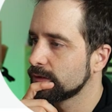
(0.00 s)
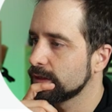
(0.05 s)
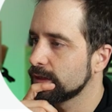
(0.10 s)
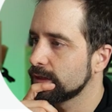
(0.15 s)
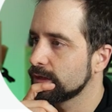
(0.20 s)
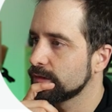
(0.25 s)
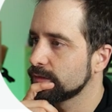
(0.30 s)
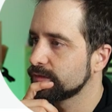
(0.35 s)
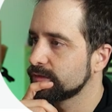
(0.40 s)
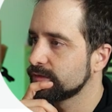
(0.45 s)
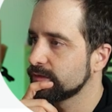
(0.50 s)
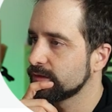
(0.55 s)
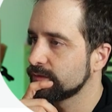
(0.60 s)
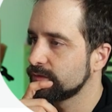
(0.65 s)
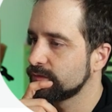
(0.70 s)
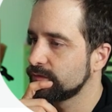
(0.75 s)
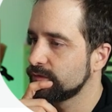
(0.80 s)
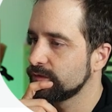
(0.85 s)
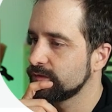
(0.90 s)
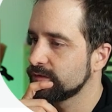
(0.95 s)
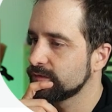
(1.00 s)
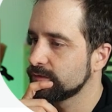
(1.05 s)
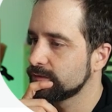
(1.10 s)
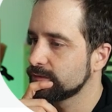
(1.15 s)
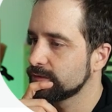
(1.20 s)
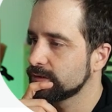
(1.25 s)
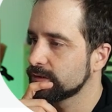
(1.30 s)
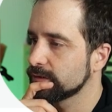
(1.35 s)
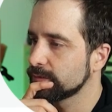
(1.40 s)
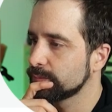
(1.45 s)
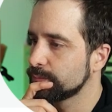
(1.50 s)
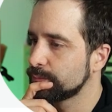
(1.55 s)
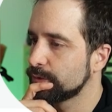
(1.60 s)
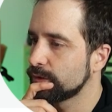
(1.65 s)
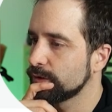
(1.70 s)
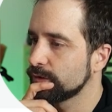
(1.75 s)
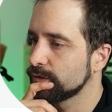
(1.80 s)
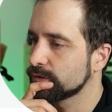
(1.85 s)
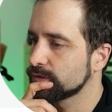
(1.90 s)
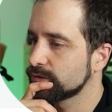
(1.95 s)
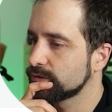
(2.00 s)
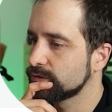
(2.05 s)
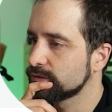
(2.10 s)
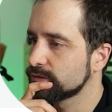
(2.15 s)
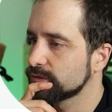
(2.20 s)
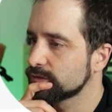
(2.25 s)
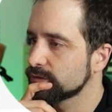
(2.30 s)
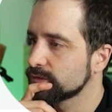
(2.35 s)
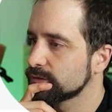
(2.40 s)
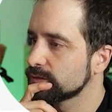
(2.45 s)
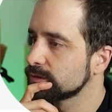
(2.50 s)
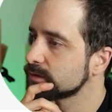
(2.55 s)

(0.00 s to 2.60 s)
I'll sell physical products.